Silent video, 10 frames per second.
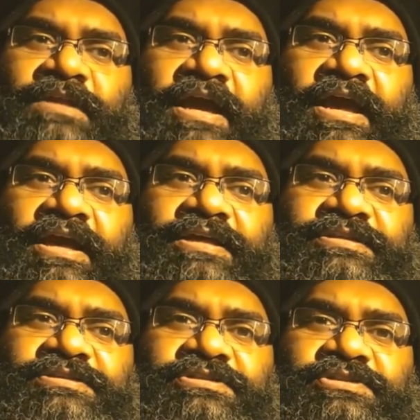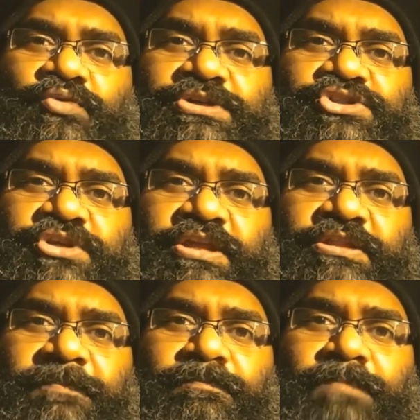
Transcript: and questioning the